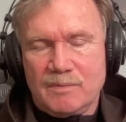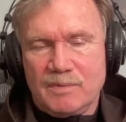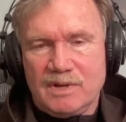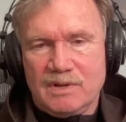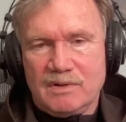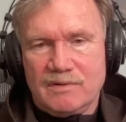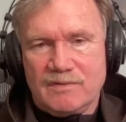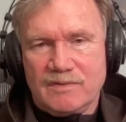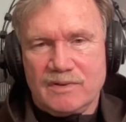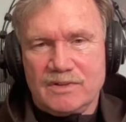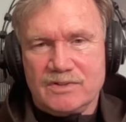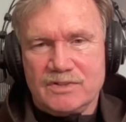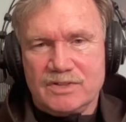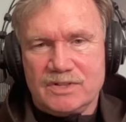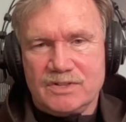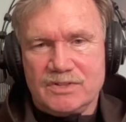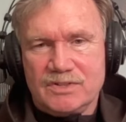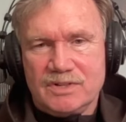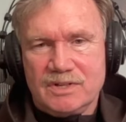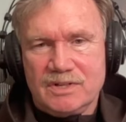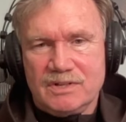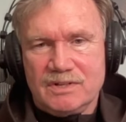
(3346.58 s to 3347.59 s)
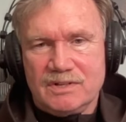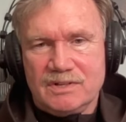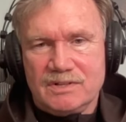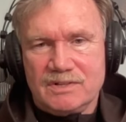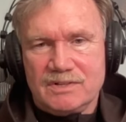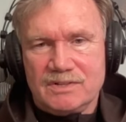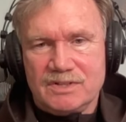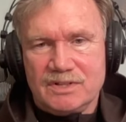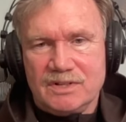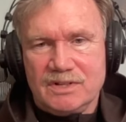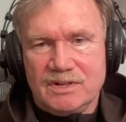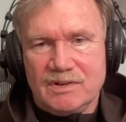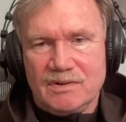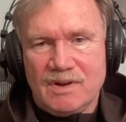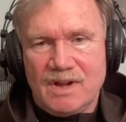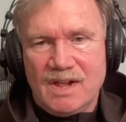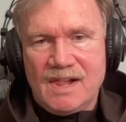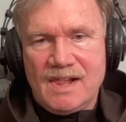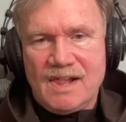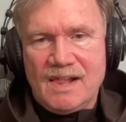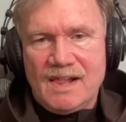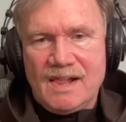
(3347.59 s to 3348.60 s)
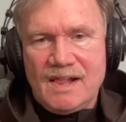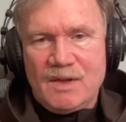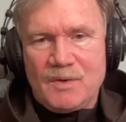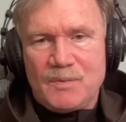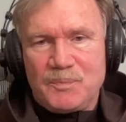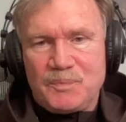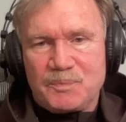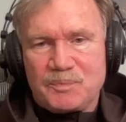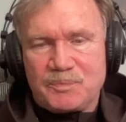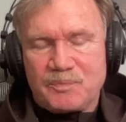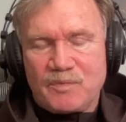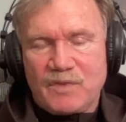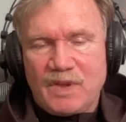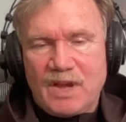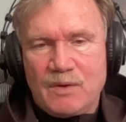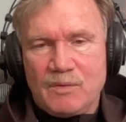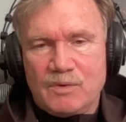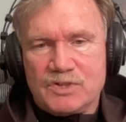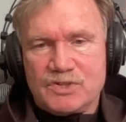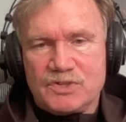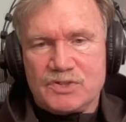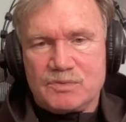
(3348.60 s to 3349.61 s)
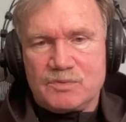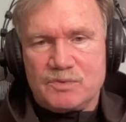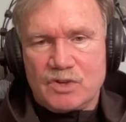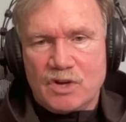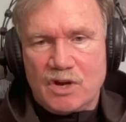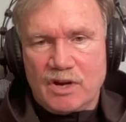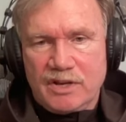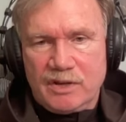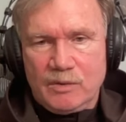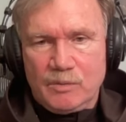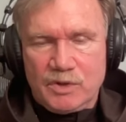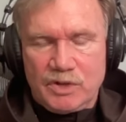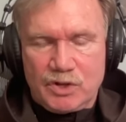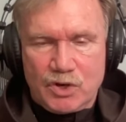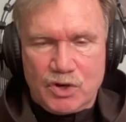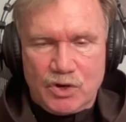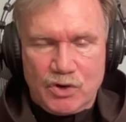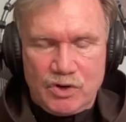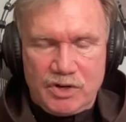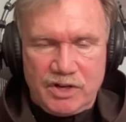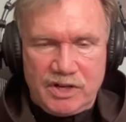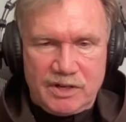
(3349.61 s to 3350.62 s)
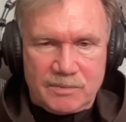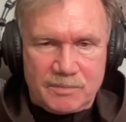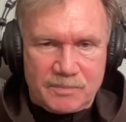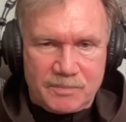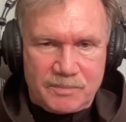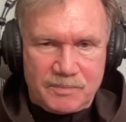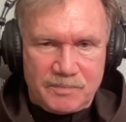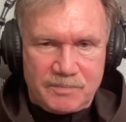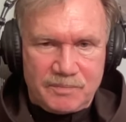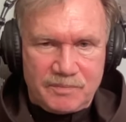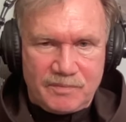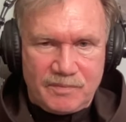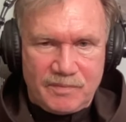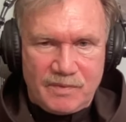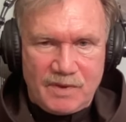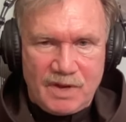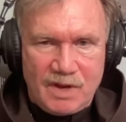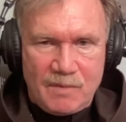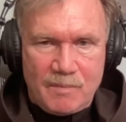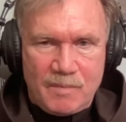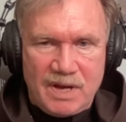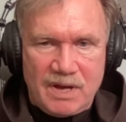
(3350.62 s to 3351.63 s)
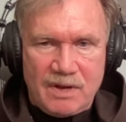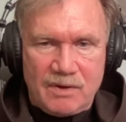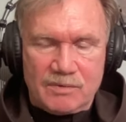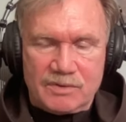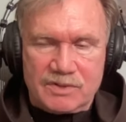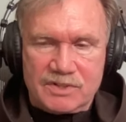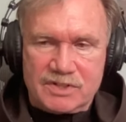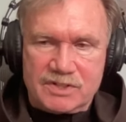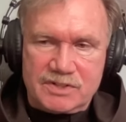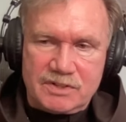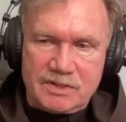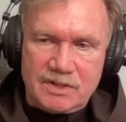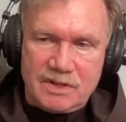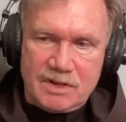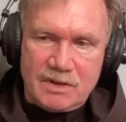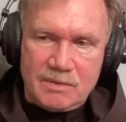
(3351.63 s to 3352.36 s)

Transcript: of being Franciscan is, you know, I was talking with Curting about